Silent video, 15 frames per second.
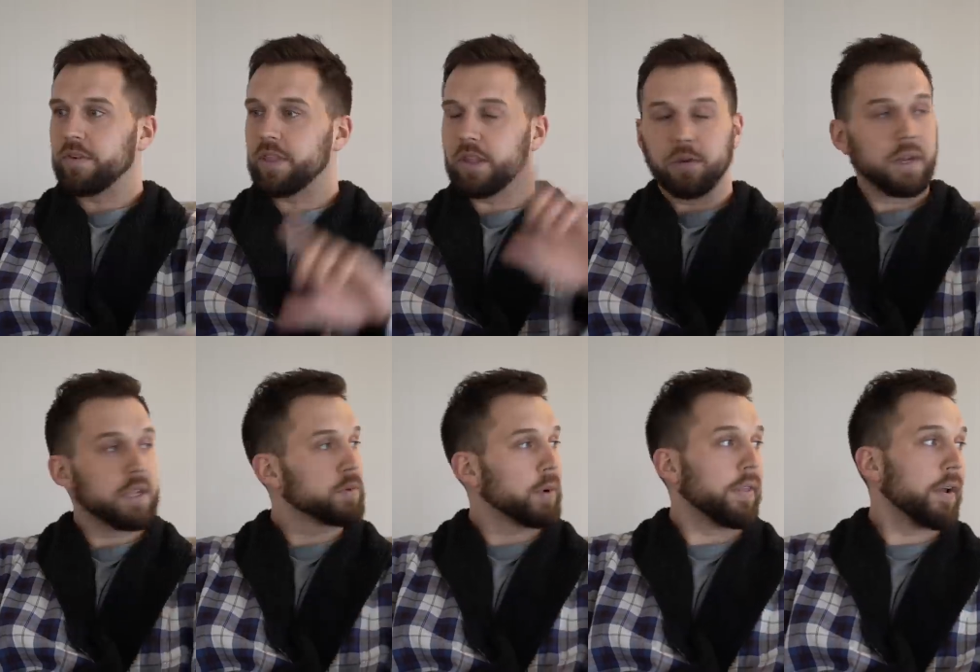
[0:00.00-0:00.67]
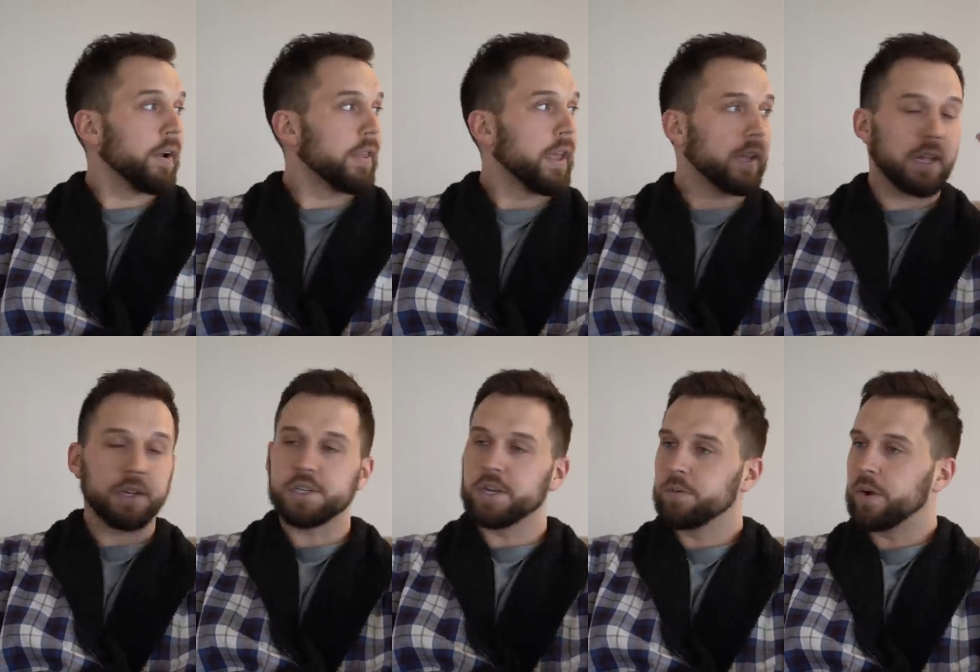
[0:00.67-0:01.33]
Everything you need's right there in that
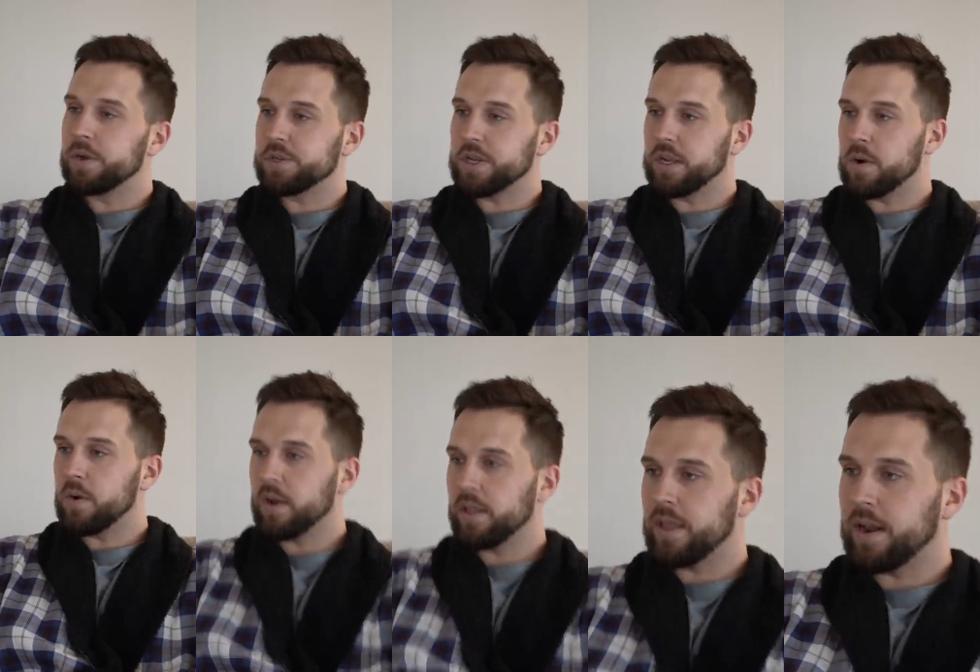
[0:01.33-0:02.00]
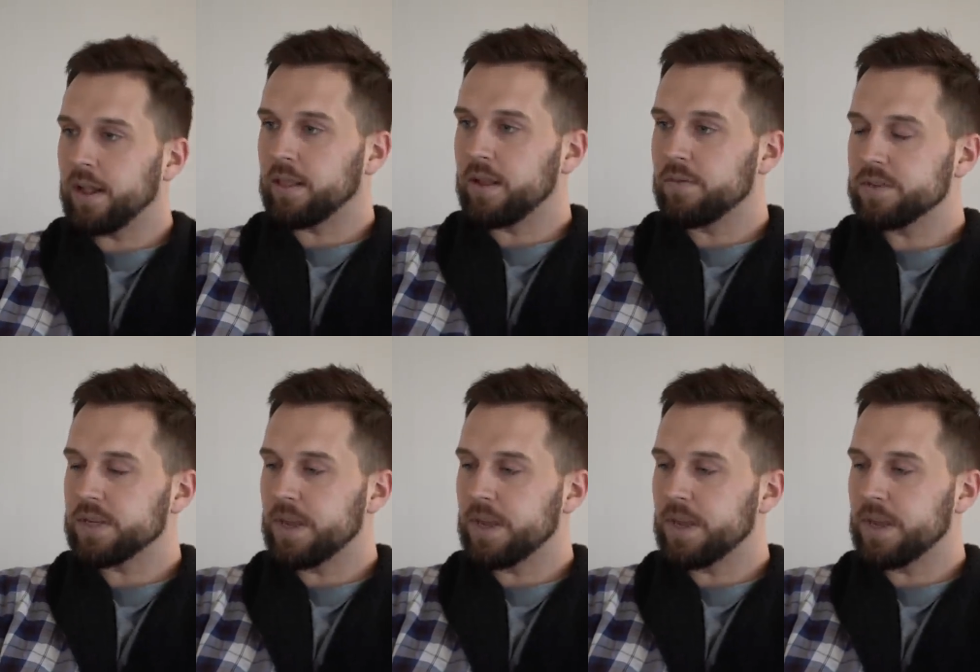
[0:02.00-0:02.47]
kitchen. Why don't you get going on that? I'd love